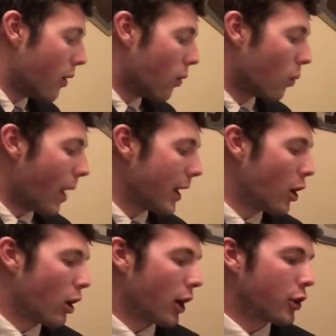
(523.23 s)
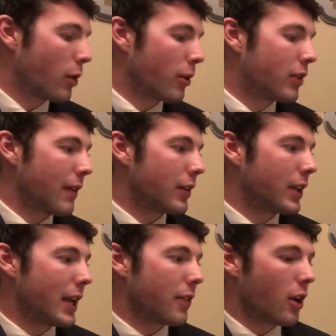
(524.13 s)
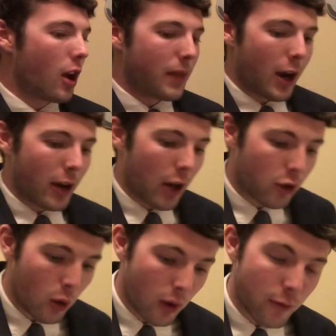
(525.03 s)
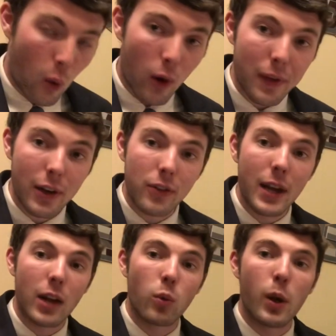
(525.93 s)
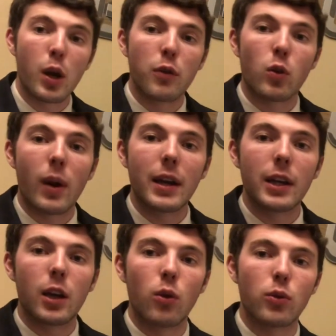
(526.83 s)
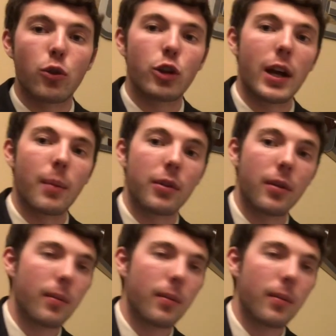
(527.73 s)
right here on October 17th. They are now 2 and 4, and they just snagged a win over the reigning Coastal Champs.